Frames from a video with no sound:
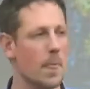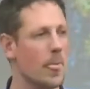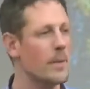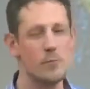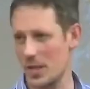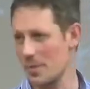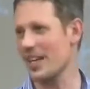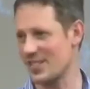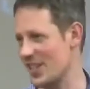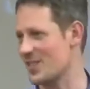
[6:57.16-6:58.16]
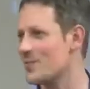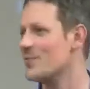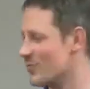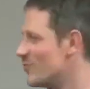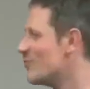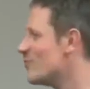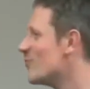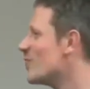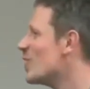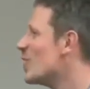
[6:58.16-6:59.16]
Pretty much, yes.
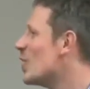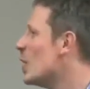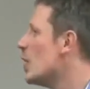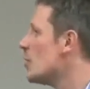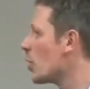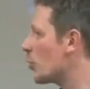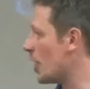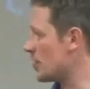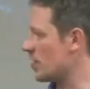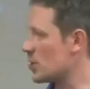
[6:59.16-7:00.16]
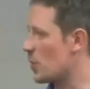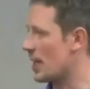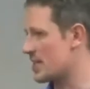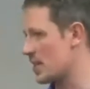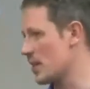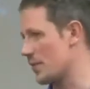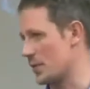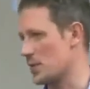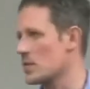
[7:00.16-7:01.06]
The question is, what's the difference?